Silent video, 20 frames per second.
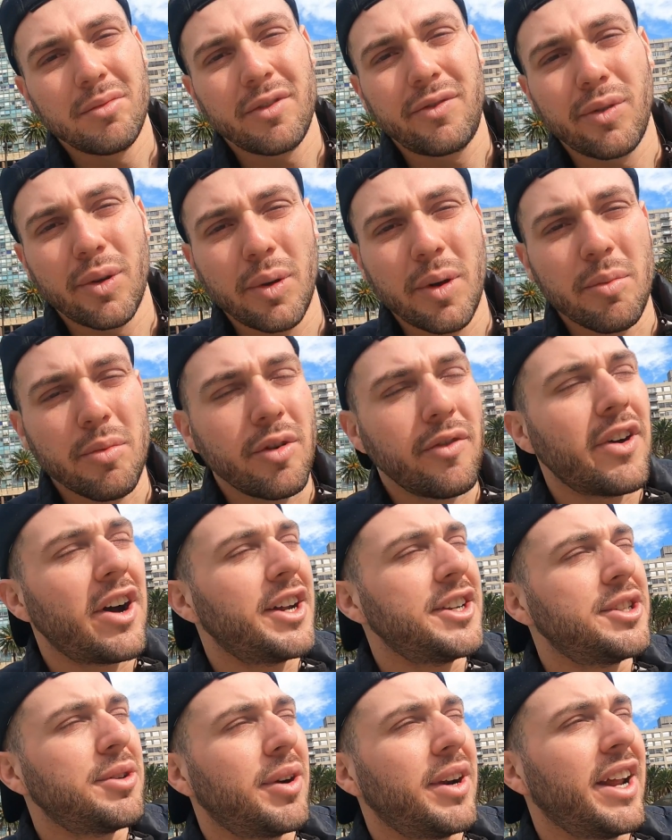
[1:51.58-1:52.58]
Before we move
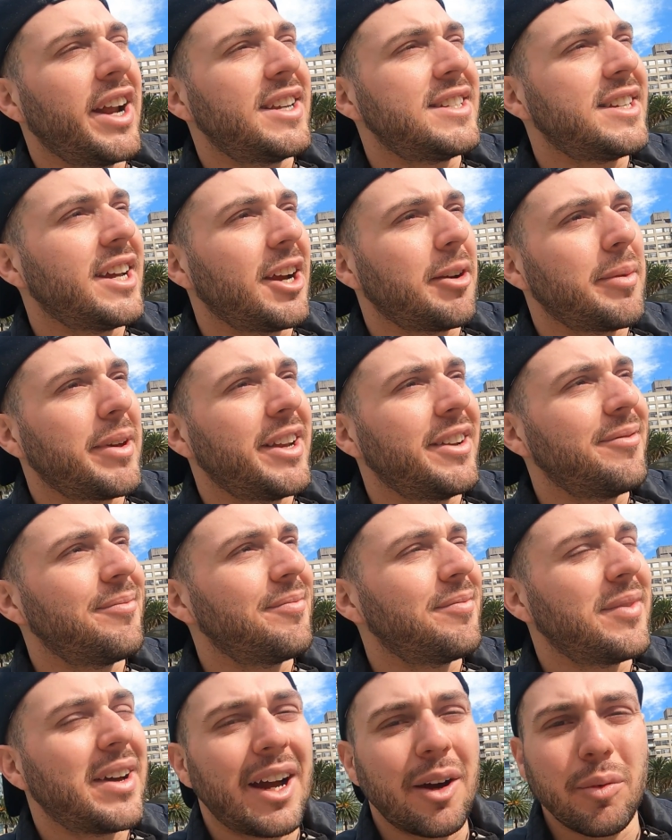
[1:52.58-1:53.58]
on to our next segment,
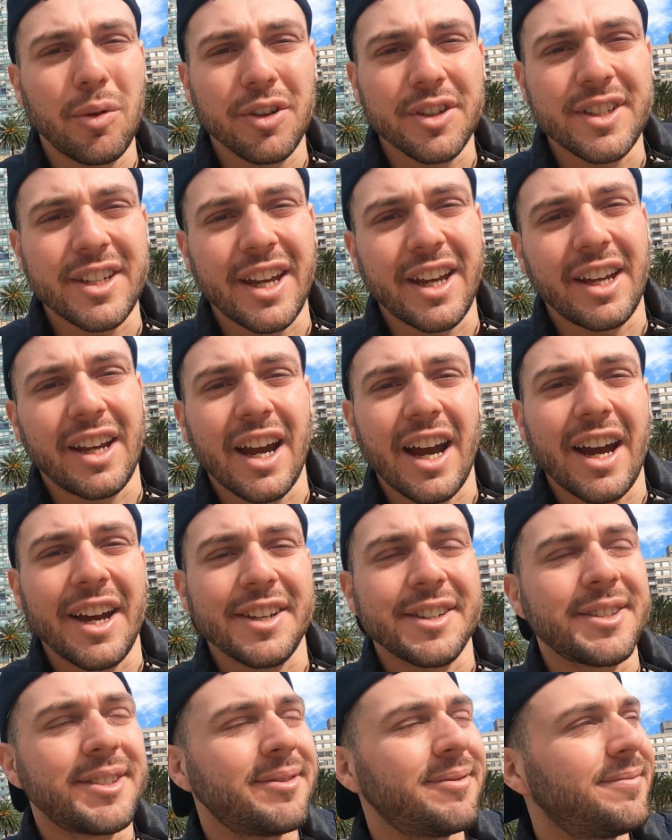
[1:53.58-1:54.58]
I will say,
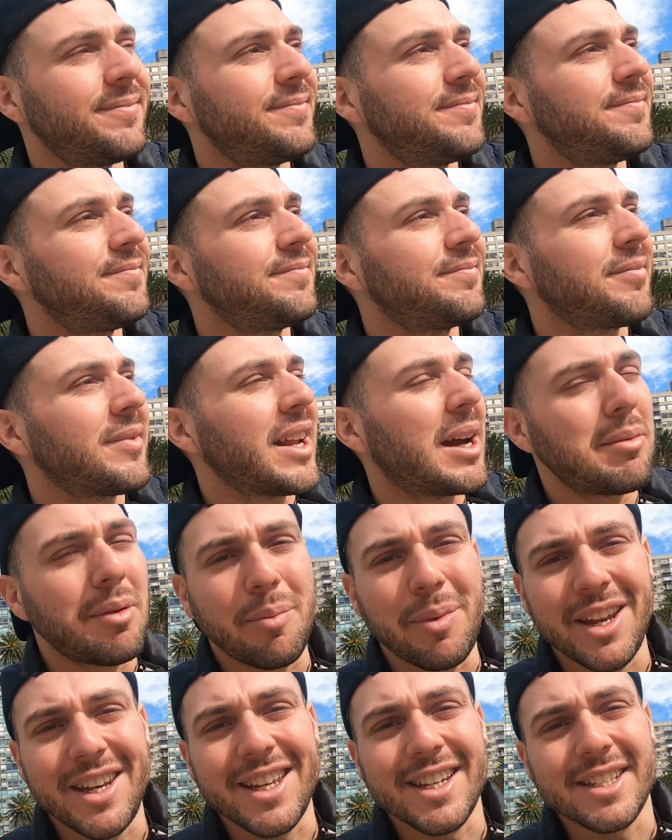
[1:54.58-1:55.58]
guys, I'm
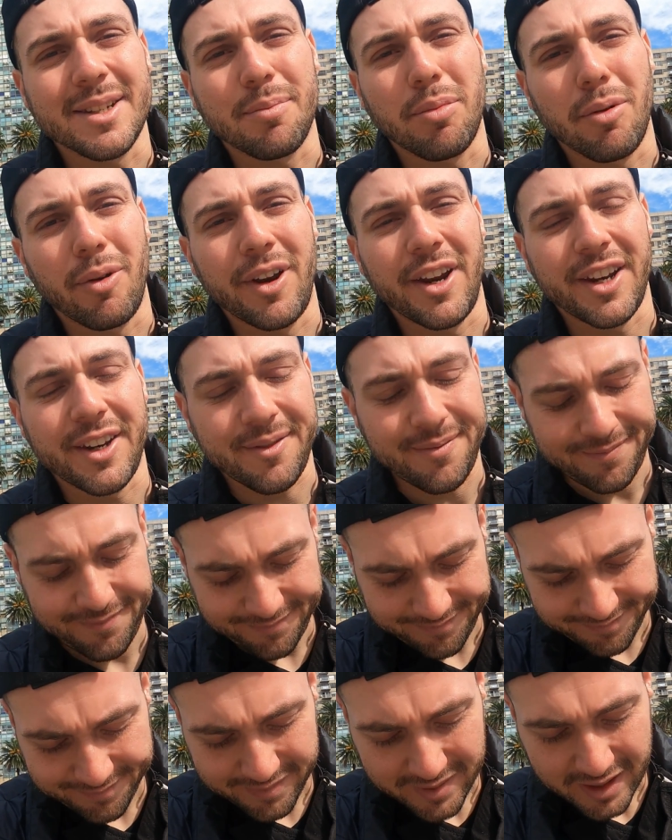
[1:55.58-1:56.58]
a bit disappointed.
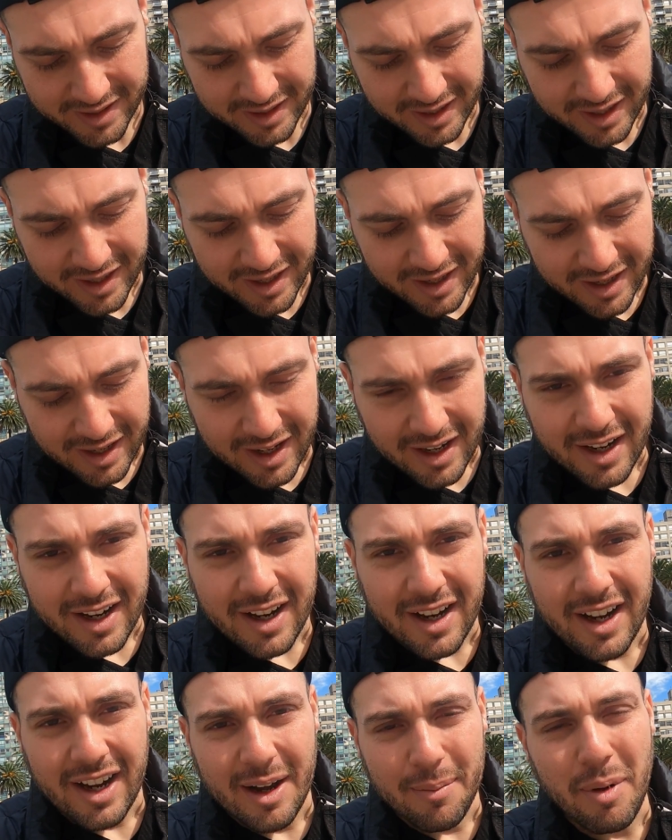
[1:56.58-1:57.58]

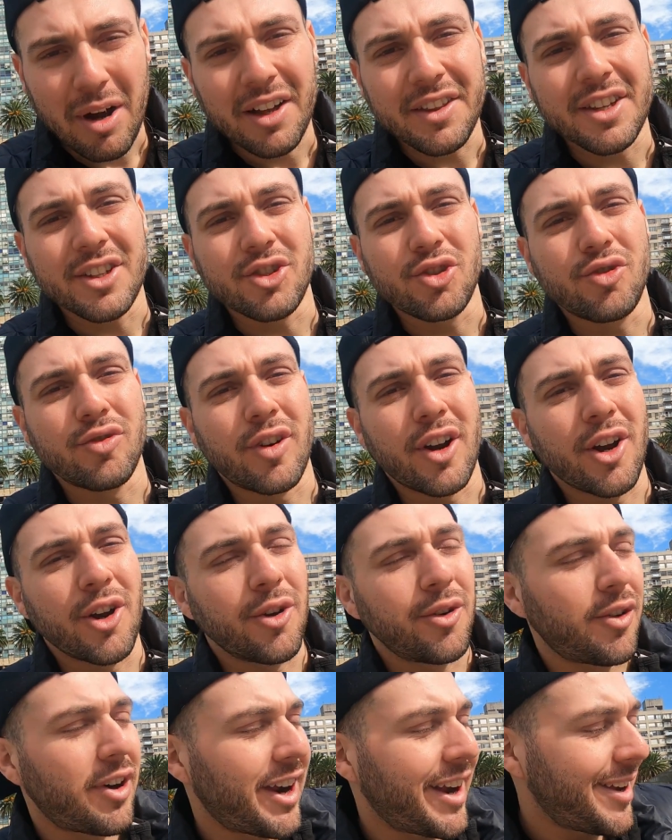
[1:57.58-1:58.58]
I bought this
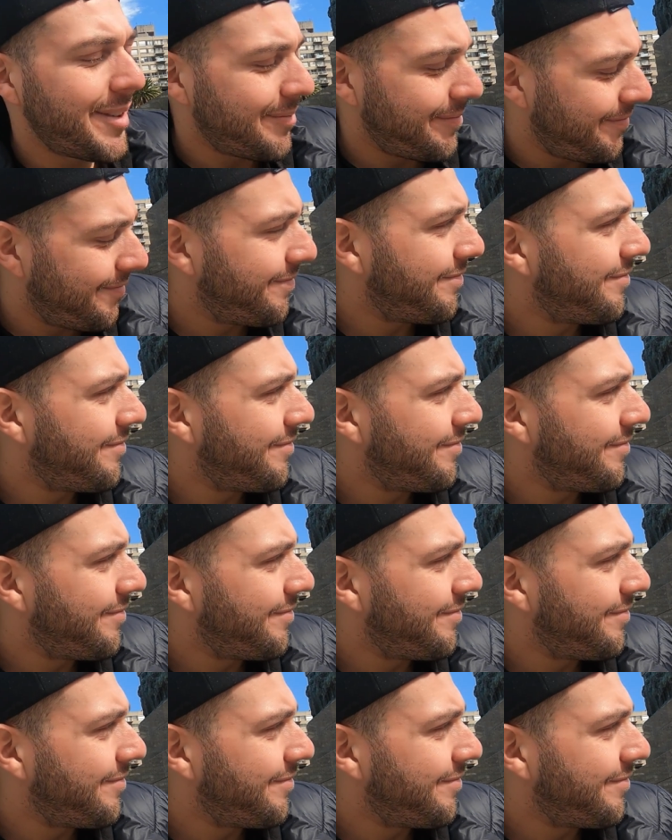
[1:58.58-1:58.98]
drone, right?